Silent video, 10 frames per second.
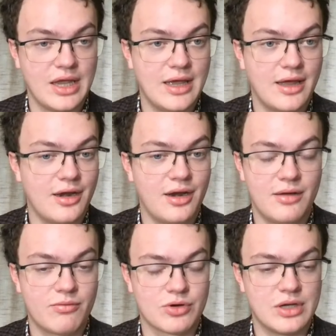in
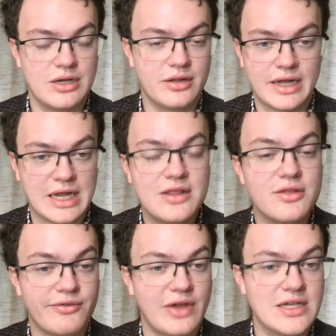in like
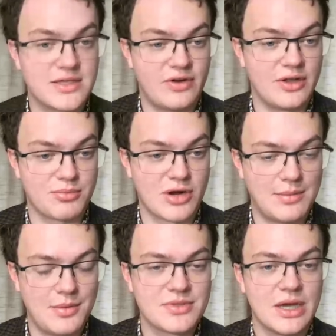in the face of all the
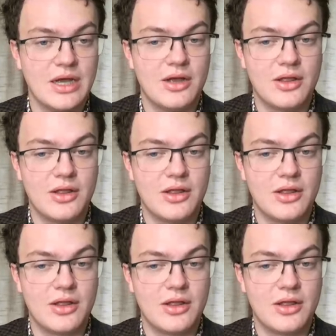problems.